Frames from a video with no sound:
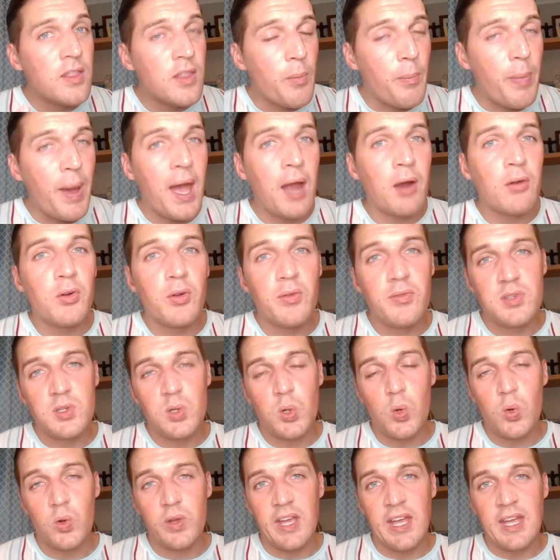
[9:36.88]
The power of
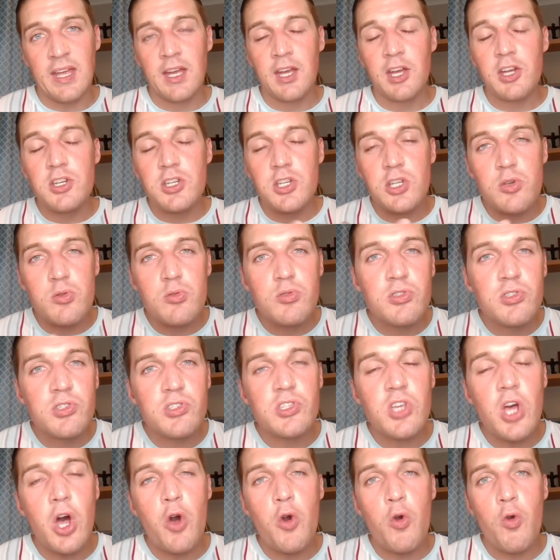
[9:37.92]
talking can do
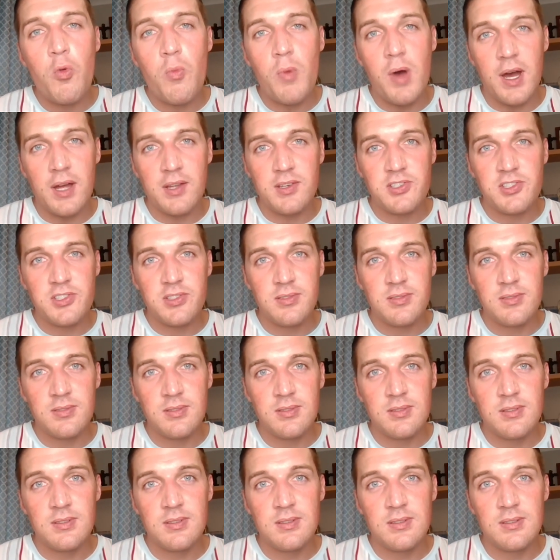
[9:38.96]
so much.
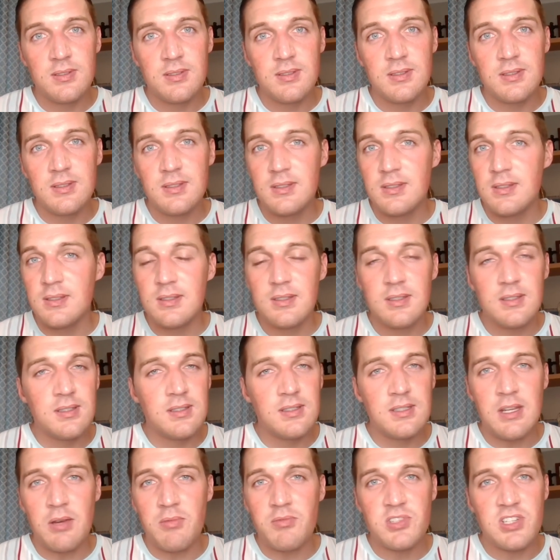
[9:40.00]

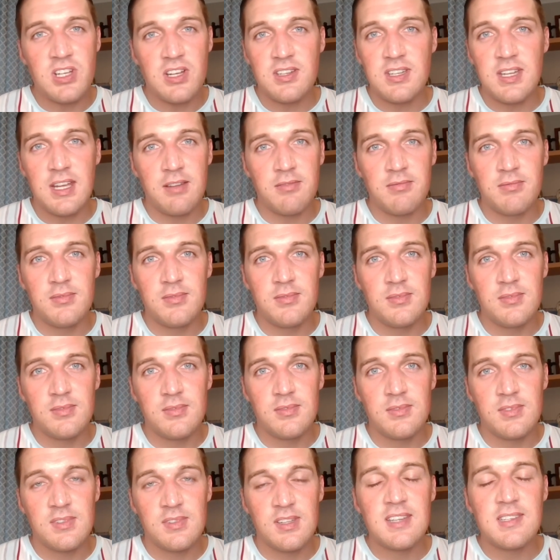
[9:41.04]
Don't shut down
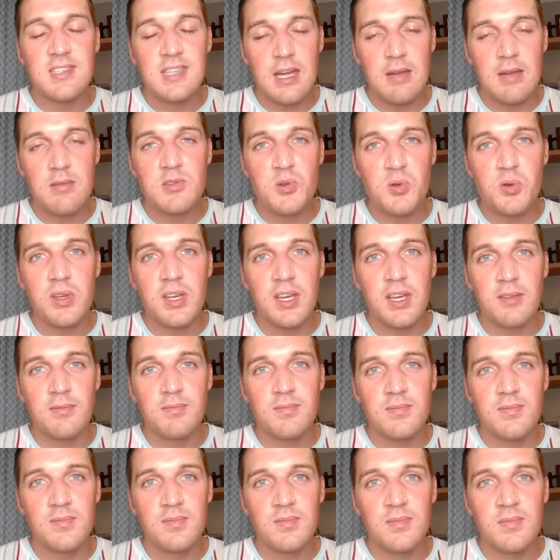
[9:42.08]
let's keep talking.
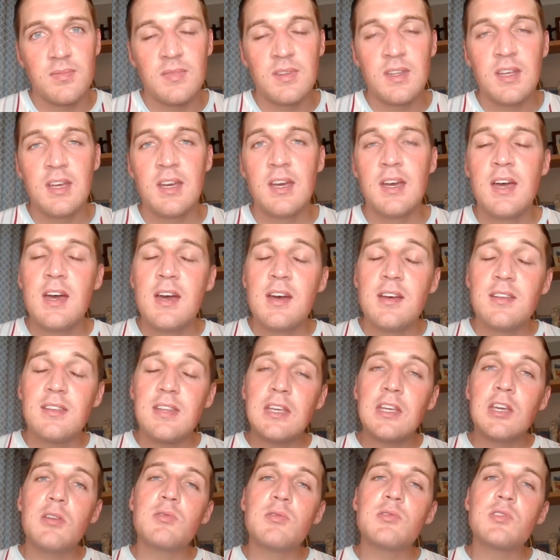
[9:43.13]

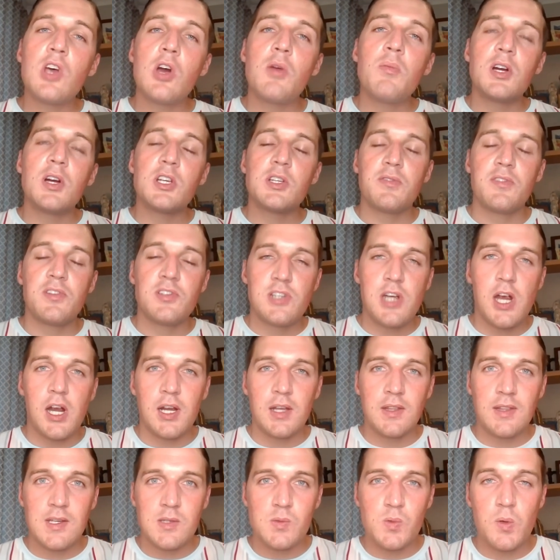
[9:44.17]
Thank you so much for
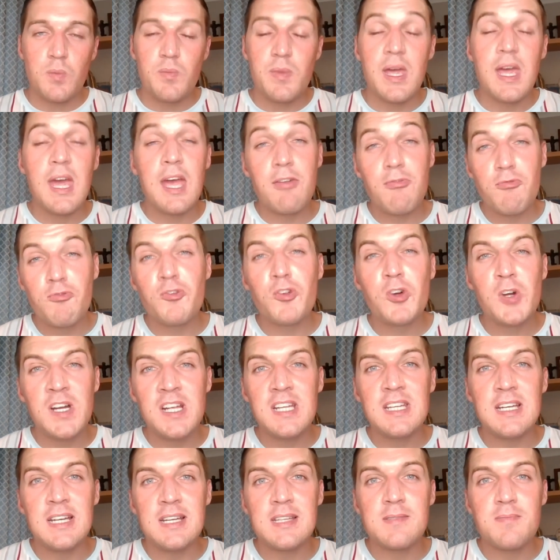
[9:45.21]
sharing this with me. It
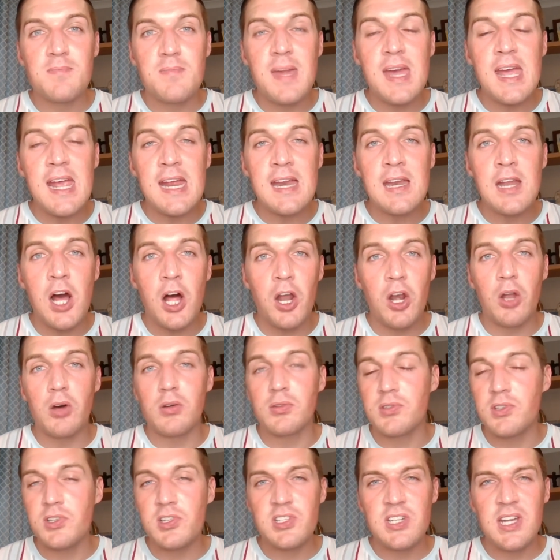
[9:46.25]
really does mean a
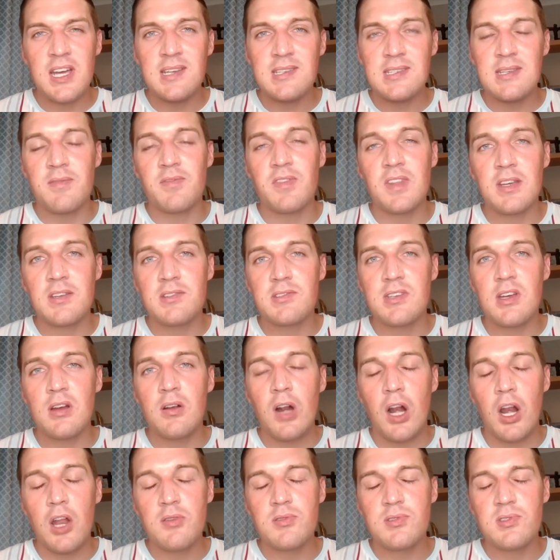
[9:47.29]
lot to share something so
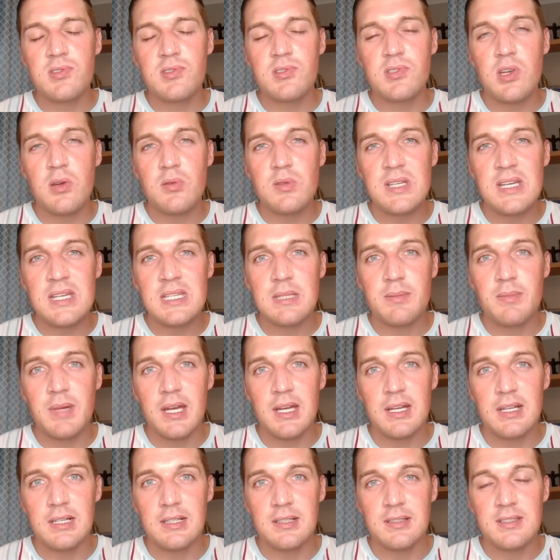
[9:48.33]
close and so dear to
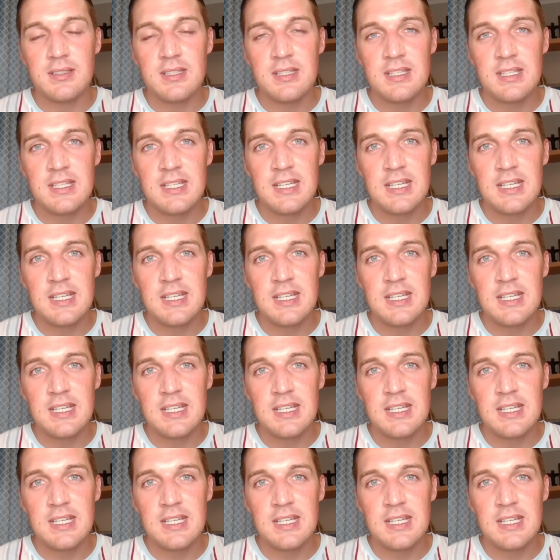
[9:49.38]
my heart.